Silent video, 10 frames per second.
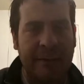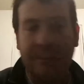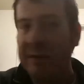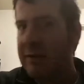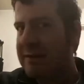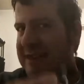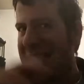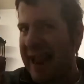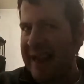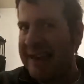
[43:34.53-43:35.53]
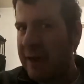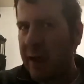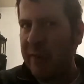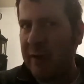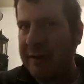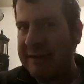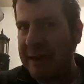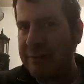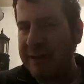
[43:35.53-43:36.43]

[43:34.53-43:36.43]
Because any other attempt